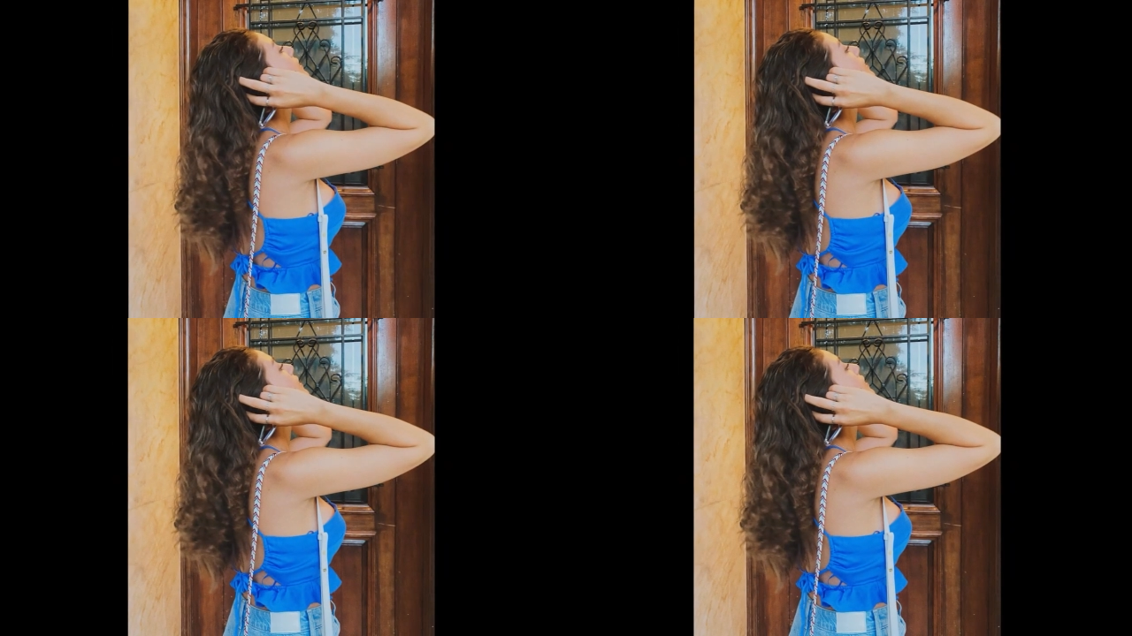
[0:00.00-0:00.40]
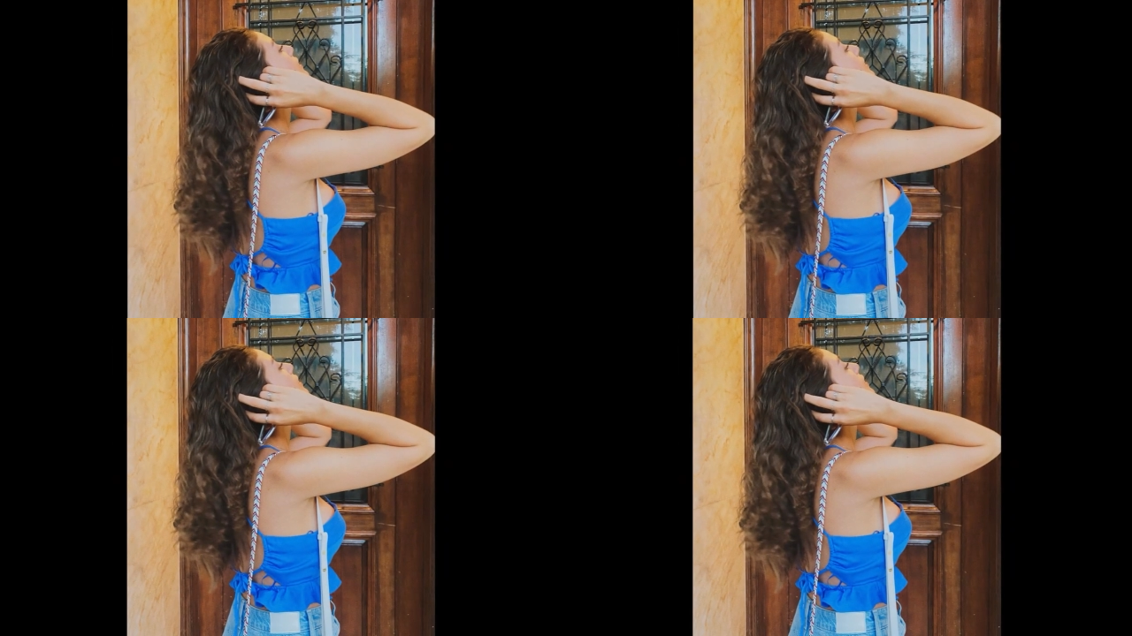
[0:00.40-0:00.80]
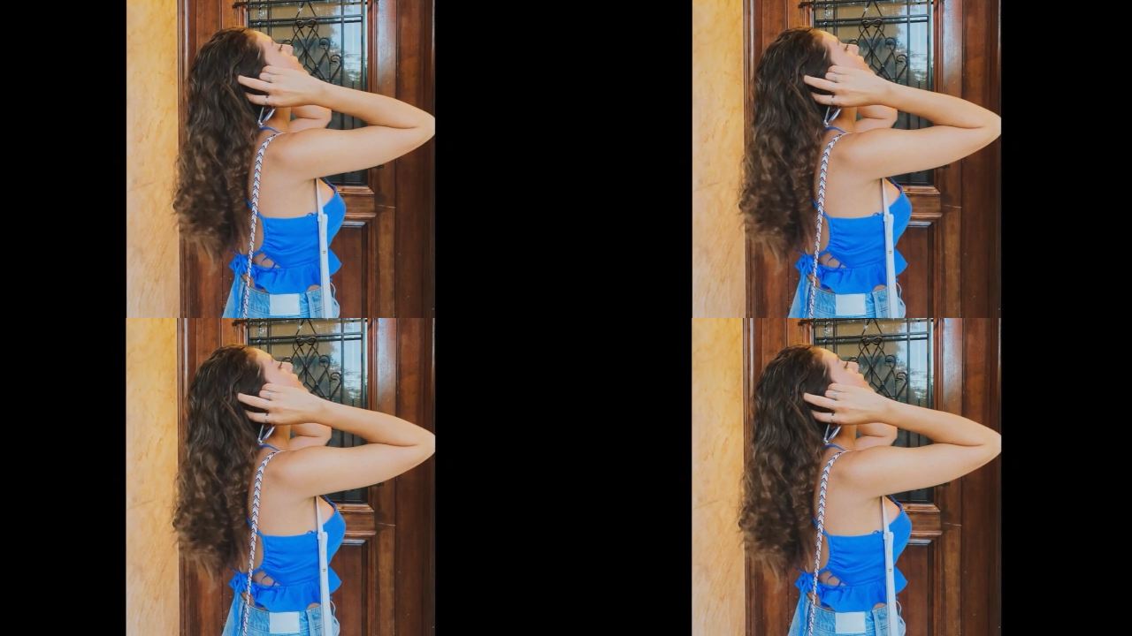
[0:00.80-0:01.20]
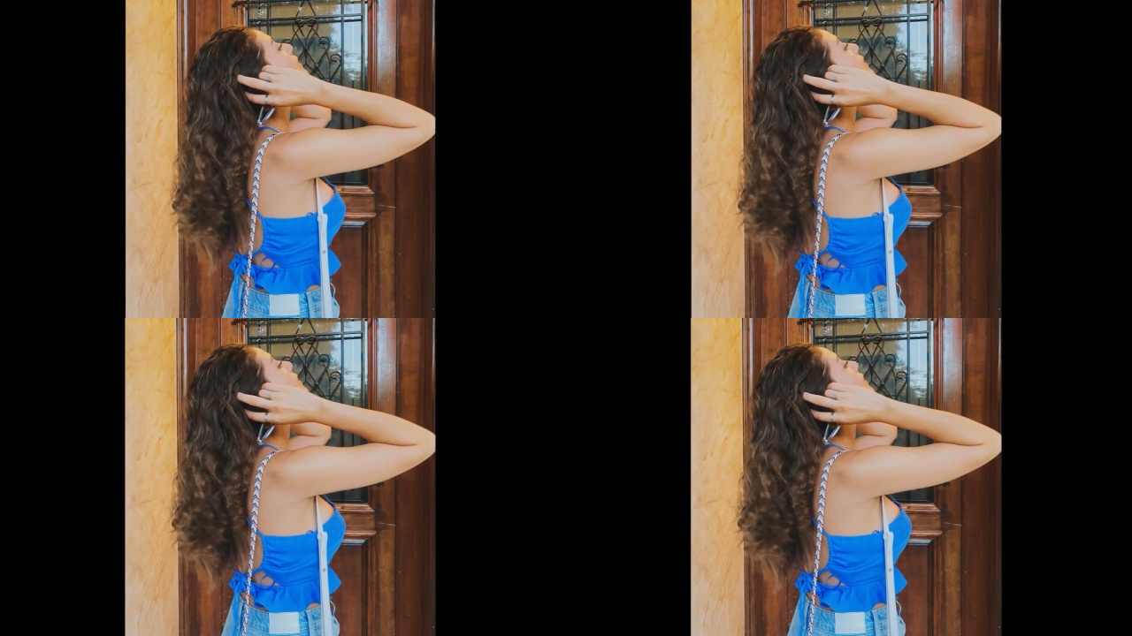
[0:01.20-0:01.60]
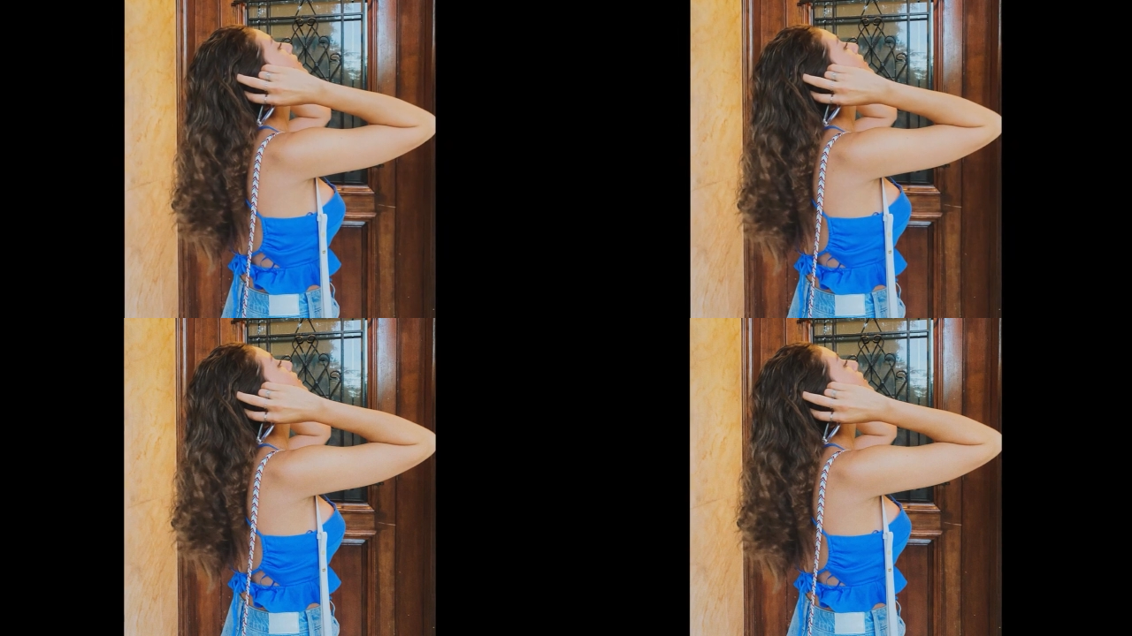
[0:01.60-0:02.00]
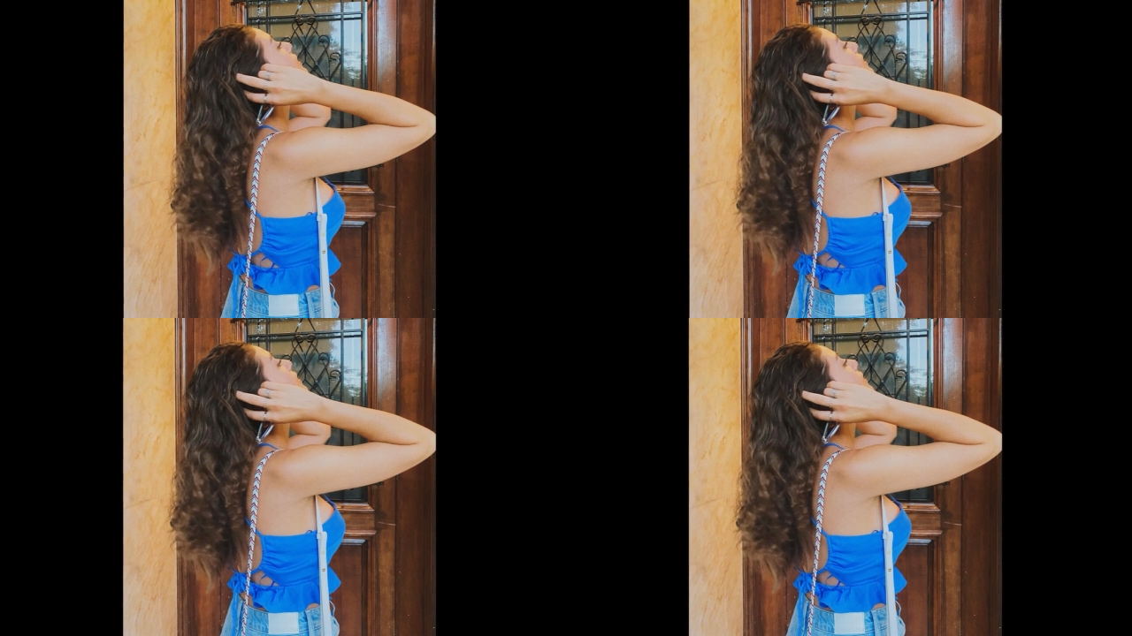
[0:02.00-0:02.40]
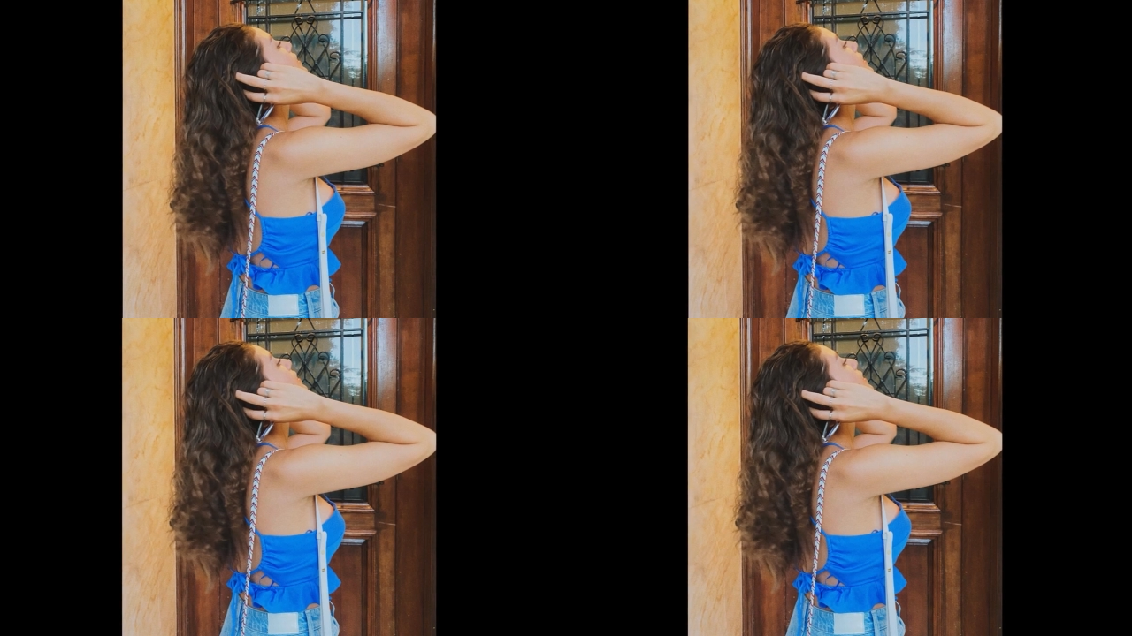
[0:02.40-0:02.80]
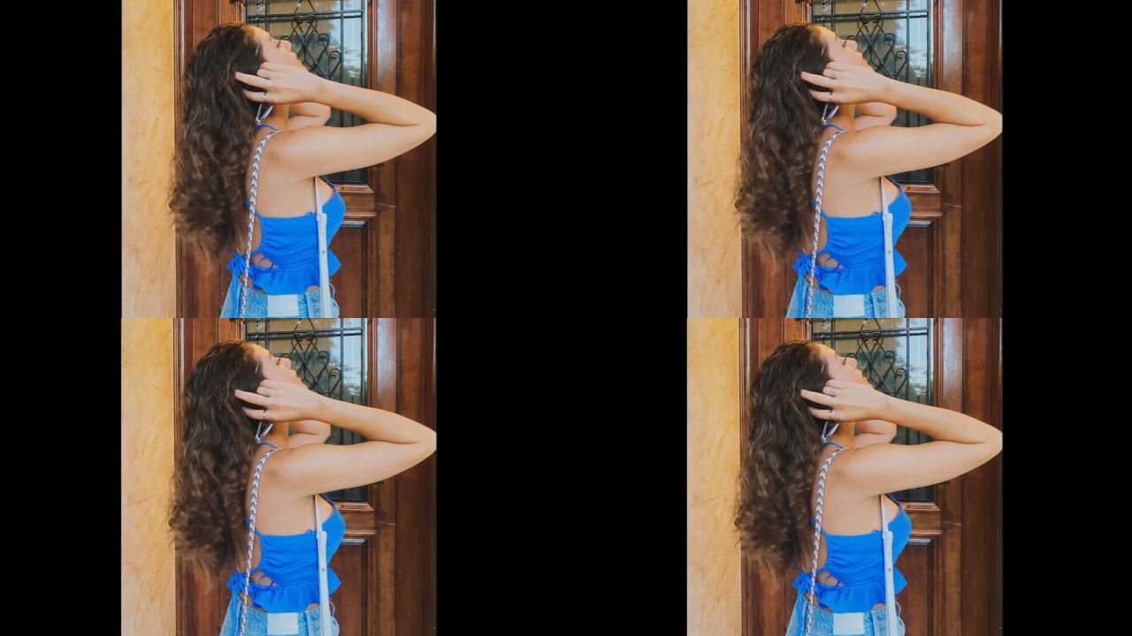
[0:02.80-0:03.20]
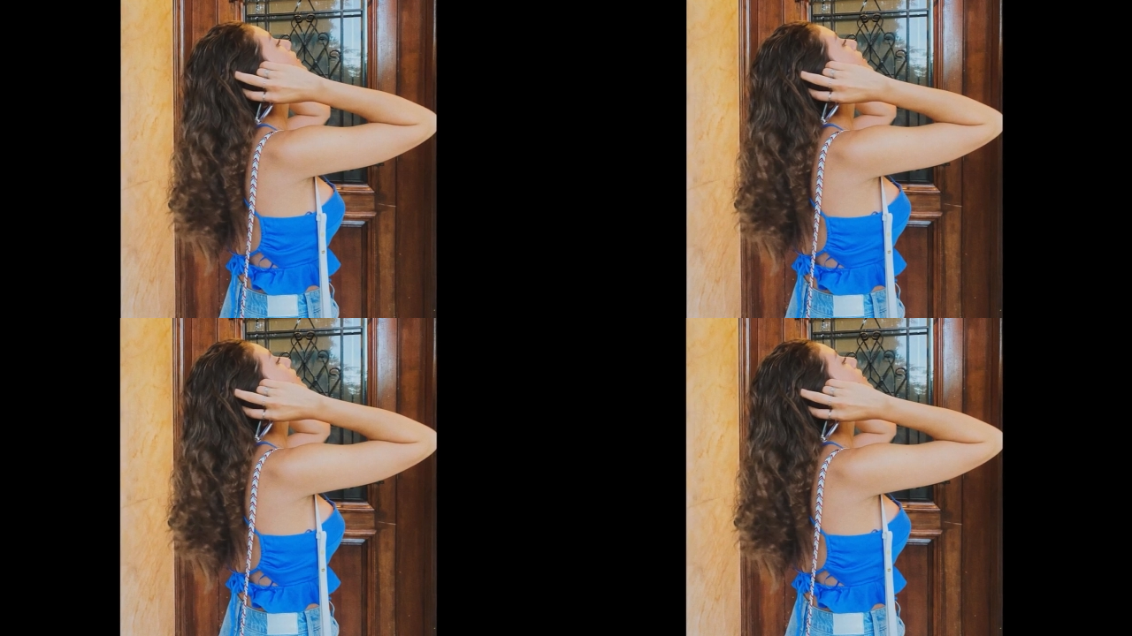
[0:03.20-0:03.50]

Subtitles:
(no speaker visible)